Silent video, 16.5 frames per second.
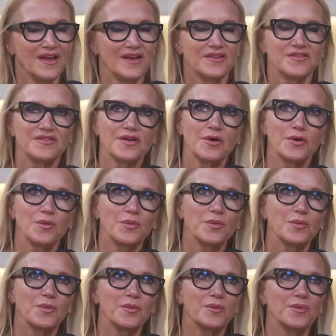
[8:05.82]
So
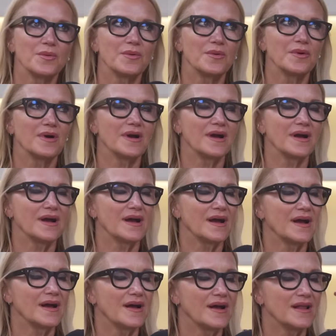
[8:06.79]

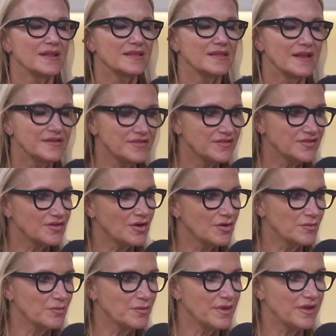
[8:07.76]
let's
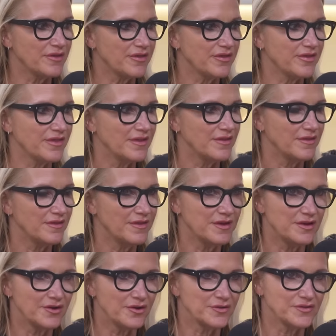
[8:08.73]
start with the
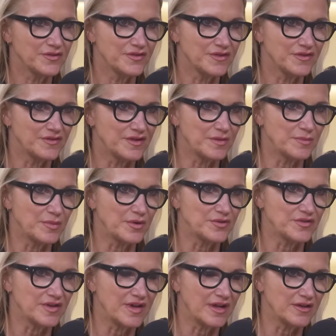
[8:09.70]
narcissistic
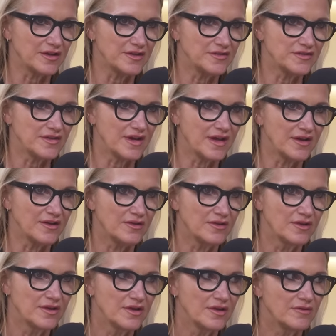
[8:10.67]
personality style
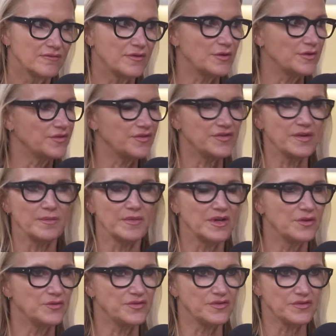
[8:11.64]
versus somebody
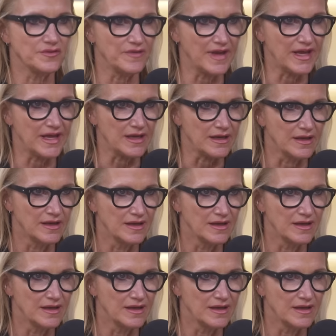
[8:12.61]
who's just vain